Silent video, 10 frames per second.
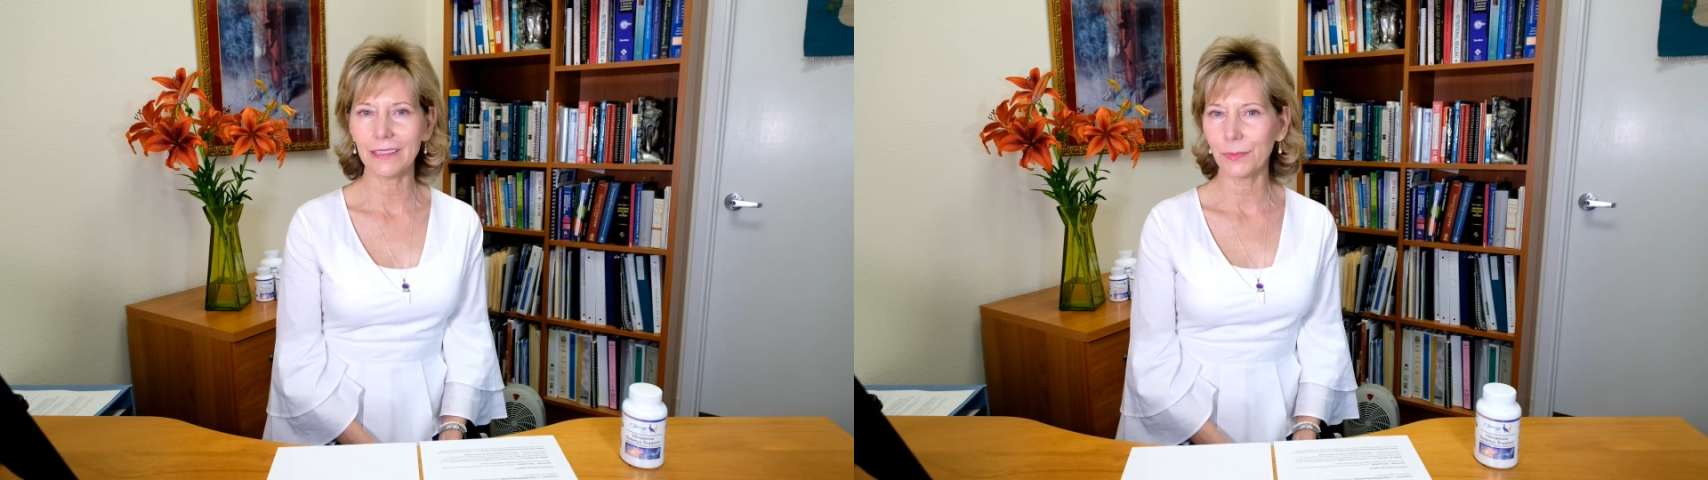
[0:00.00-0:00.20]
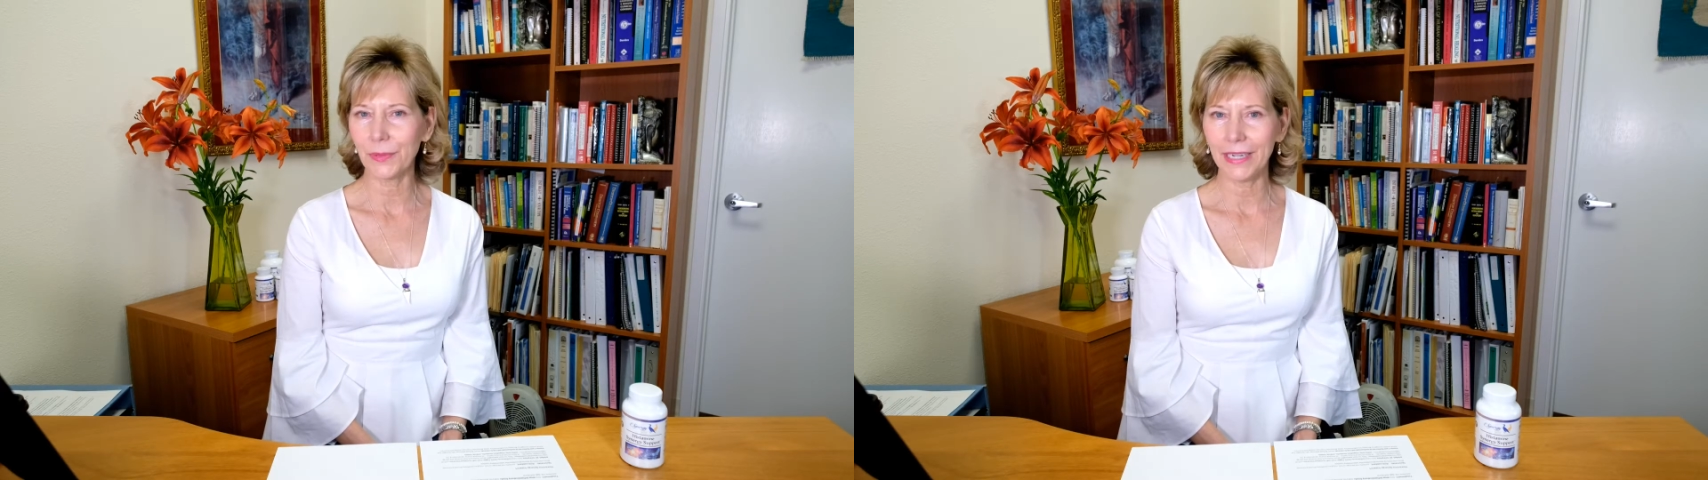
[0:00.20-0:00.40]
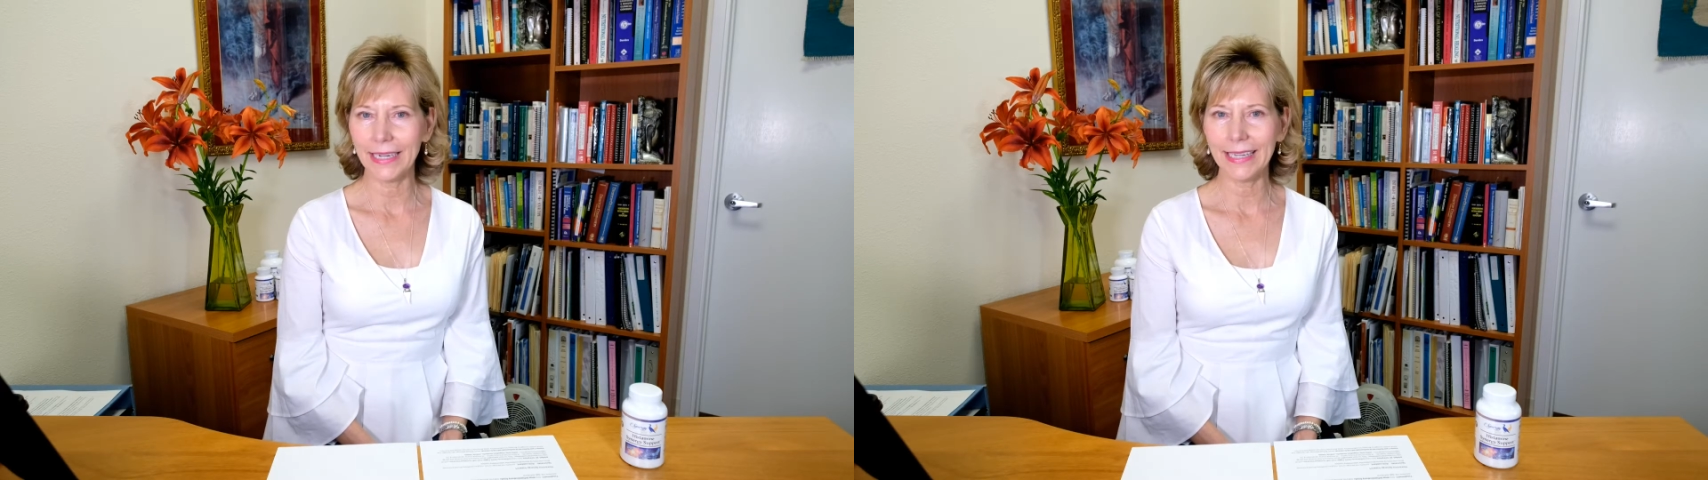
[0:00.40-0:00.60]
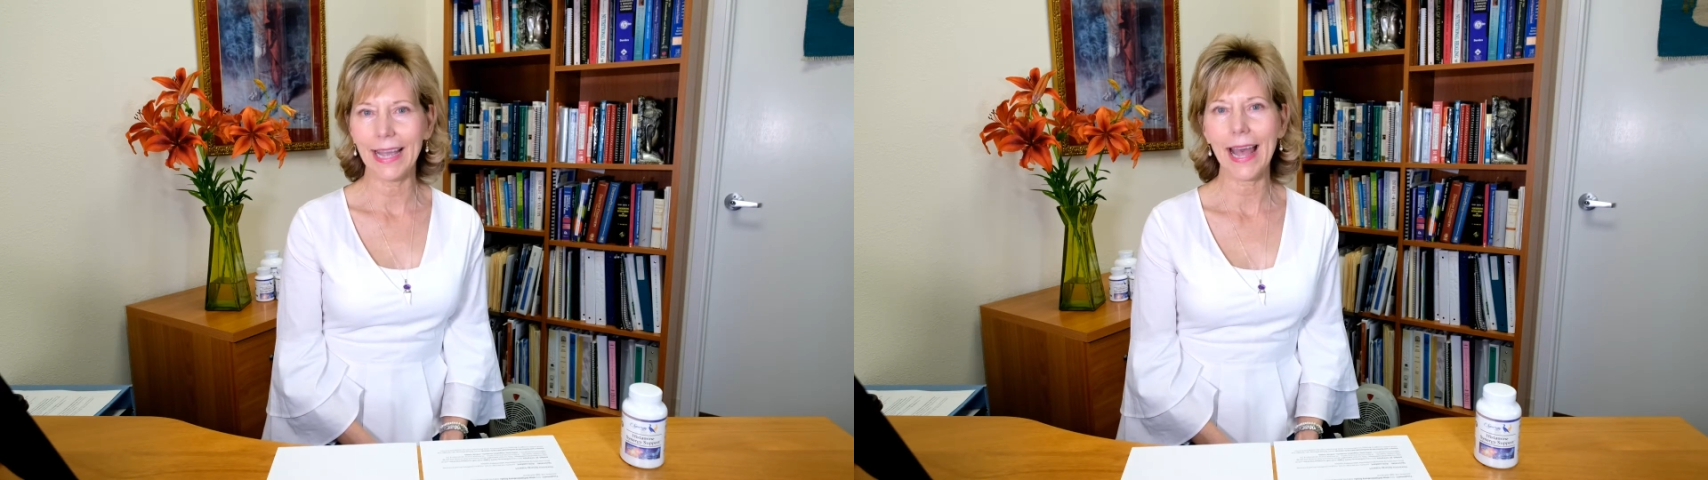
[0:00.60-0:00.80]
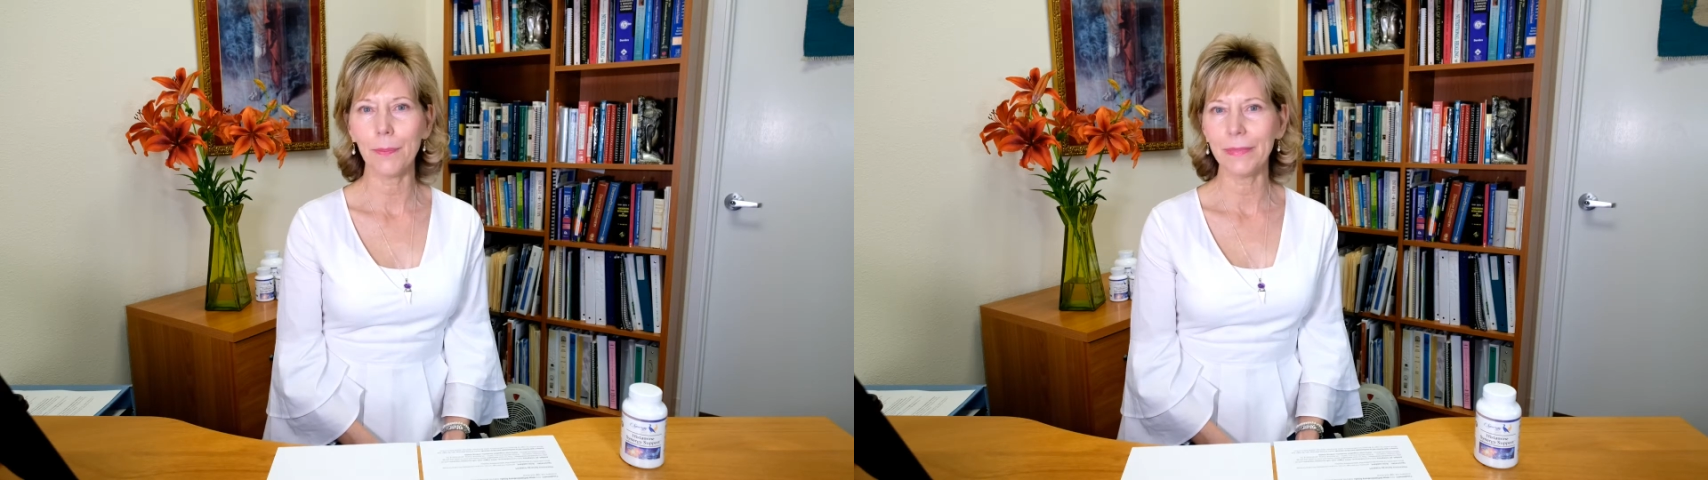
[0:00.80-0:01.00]
spring,
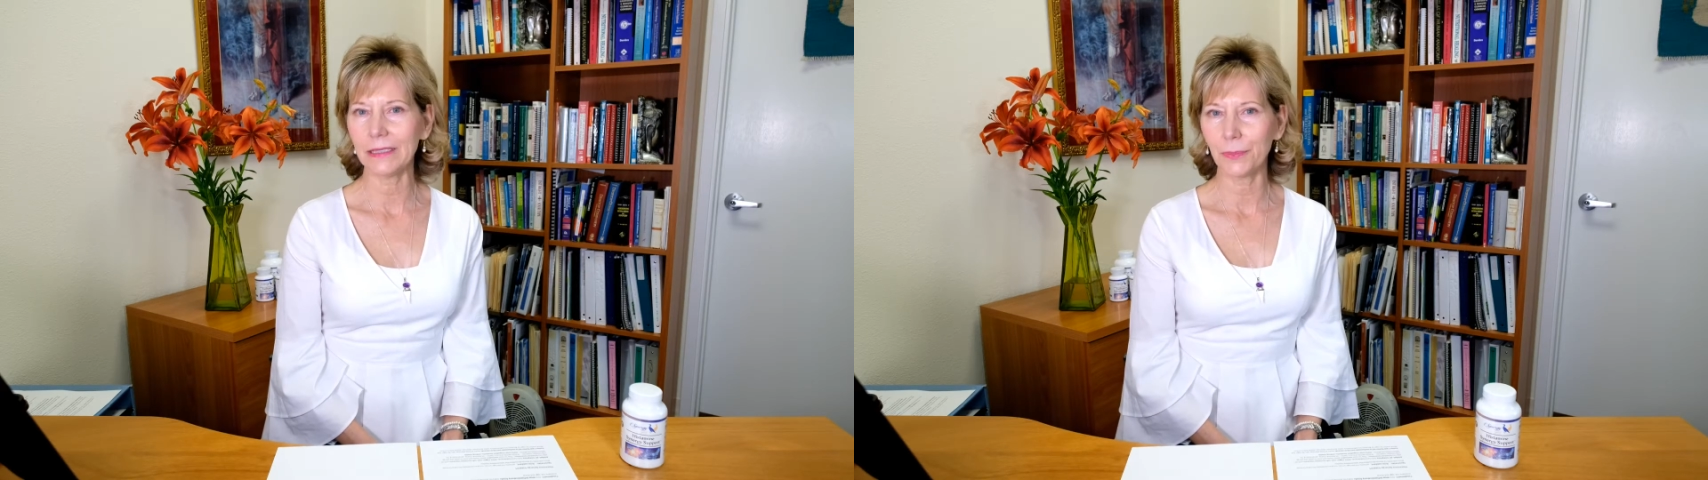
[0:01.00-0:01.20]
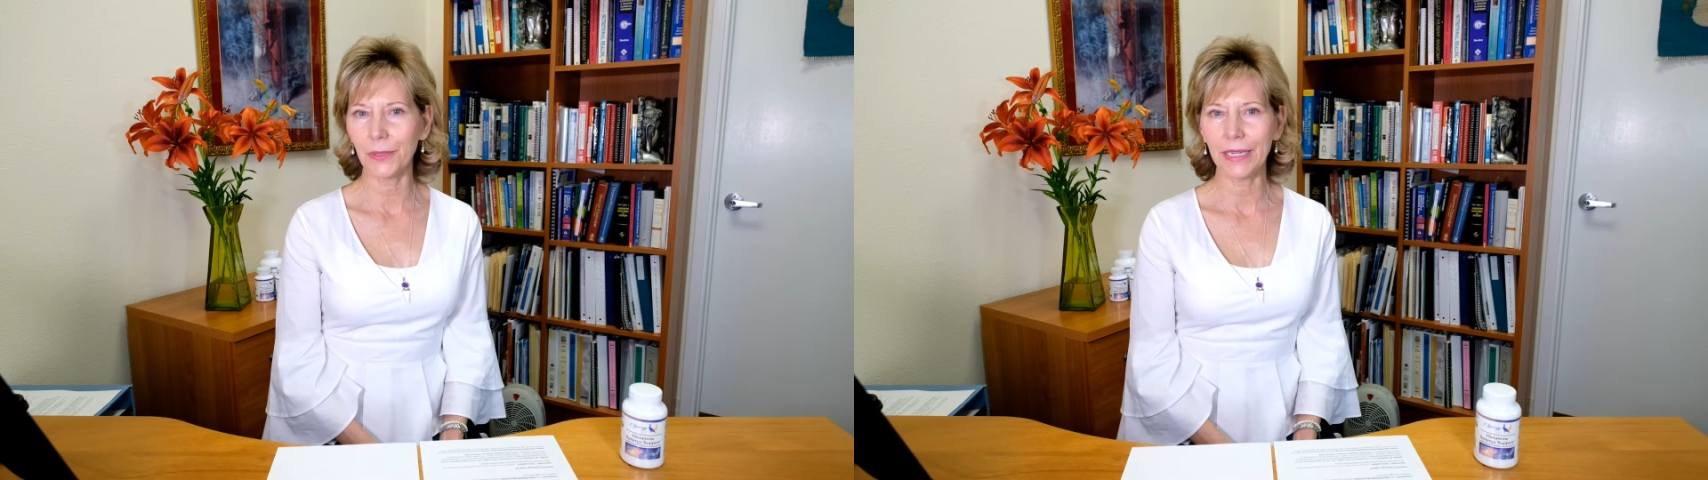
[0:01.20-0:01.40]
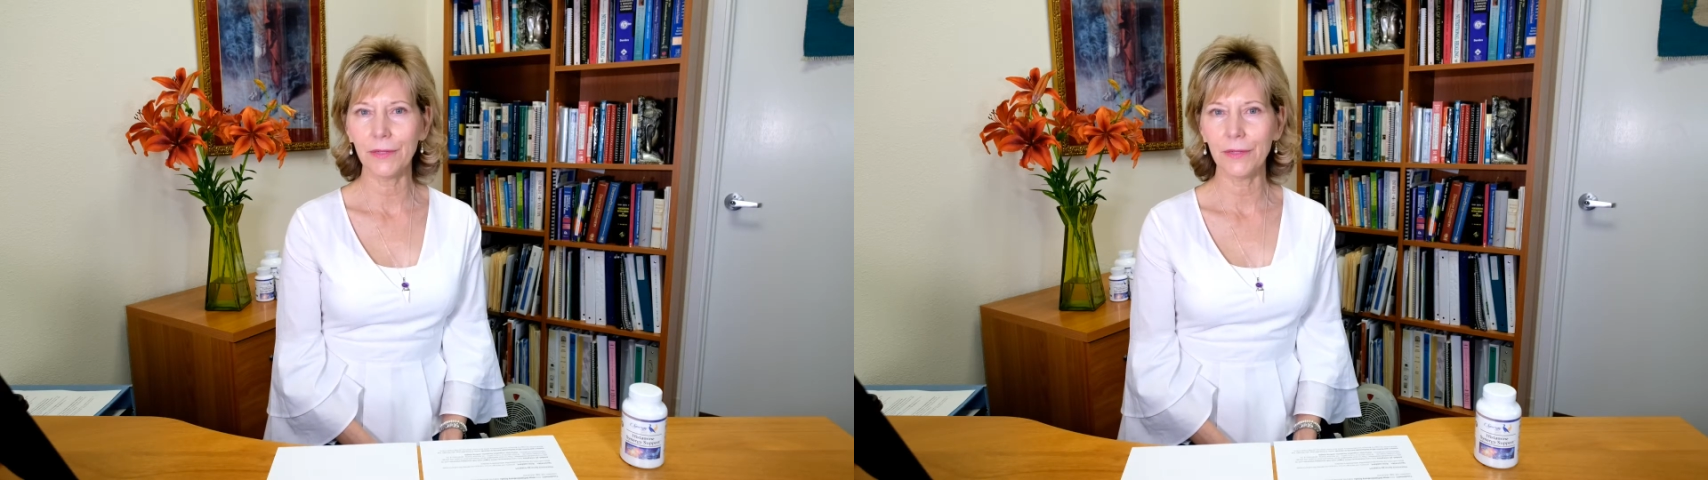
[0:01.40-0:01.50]
a happy spring.